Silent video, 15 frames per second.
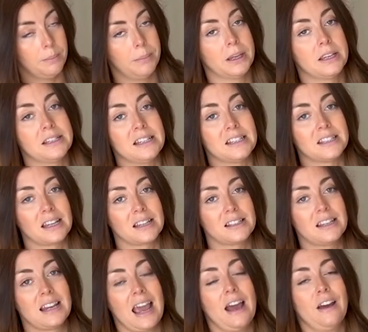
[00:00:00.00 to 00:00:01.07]
because it
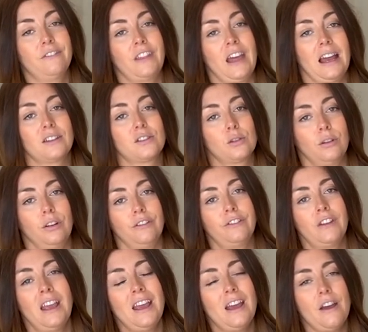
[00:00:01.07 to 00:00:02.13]
doesn't have that sort of
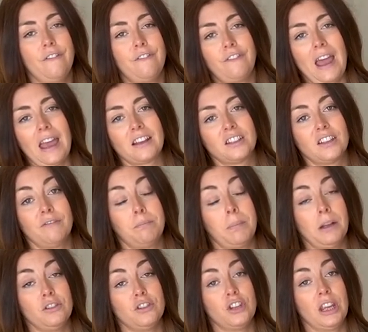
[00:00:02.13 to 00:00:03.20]
effect of
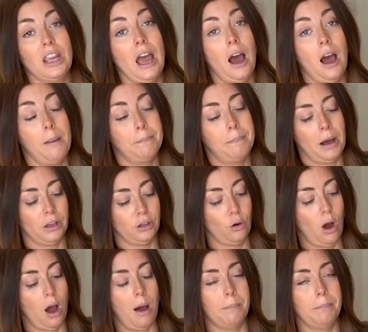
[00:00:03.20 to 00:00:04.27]
bunching it up by
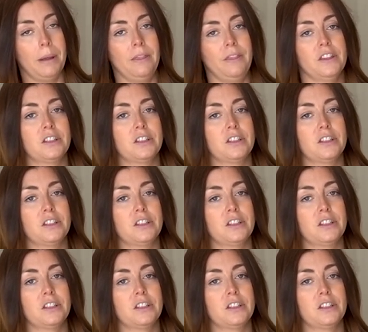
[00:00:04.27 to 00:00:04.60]
your armpit.